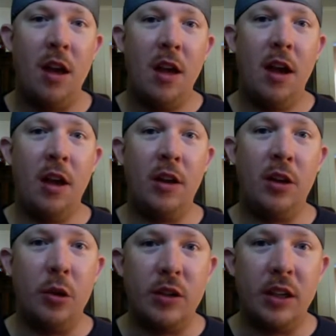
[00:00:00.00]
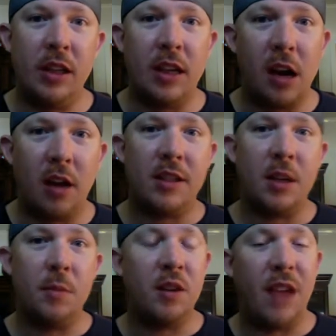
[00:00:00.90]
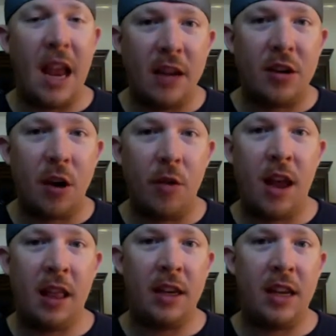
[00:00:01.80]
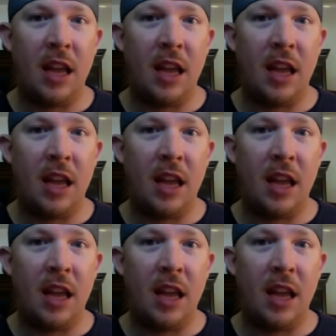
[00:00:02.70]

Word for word: uh, using the concepts of atonality,